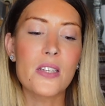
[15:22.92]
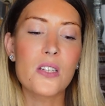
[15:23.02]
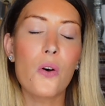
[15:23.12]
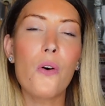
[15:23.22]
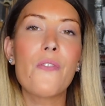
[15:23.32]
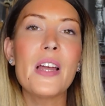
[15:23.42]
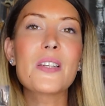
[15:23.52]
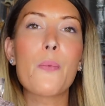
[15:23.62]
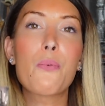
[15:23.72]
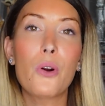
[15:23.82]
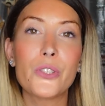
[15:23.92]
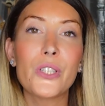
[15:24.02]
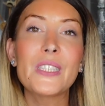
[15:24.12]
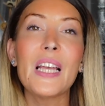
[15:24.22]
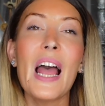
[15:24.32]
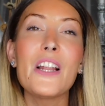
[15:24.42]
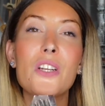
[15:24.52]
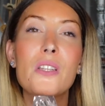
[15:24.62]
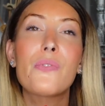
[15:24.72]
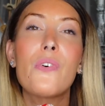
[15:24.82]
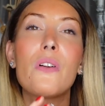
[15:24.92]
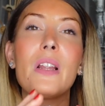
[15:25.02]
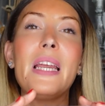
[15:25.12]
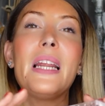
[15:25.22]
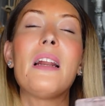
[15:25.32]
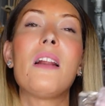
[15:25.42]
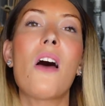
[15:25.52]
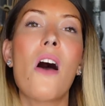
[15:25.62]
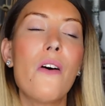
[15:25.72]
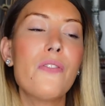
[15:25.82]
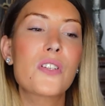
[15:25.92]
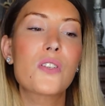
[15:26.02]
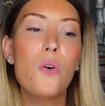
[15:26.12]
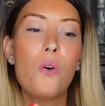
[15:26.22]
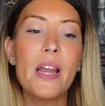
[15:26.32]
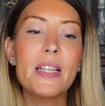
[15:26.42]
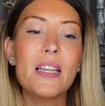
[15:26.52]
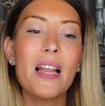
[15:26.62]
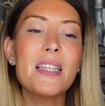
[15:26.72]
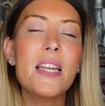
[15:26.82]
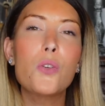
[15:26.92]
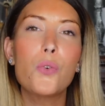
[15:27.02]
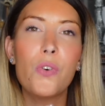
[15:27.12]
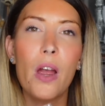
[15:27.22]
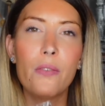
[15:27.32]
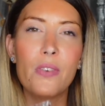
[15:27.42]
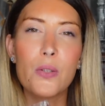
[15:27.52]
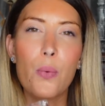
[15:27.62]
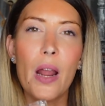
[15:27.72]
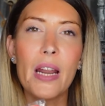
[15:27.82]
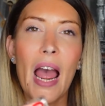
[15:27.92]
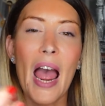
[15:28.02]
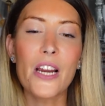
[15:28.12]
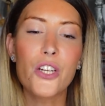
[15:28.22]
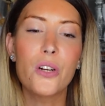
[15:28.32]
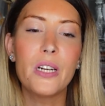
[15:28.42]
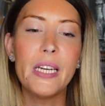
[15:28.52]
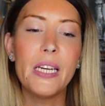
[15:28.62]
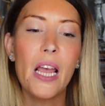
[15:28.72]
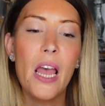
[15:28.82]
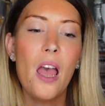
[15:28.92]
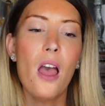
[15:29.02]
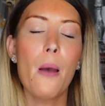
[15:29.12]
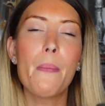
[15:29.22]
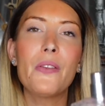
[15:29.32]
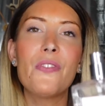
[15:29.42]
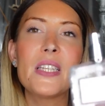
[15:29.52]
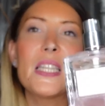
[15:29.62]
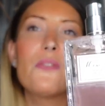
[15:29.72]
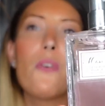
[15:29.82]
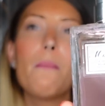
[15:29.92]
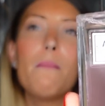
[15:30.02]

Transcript: So there's a product I just found in love. So it's not easy to find this one actually, but this is the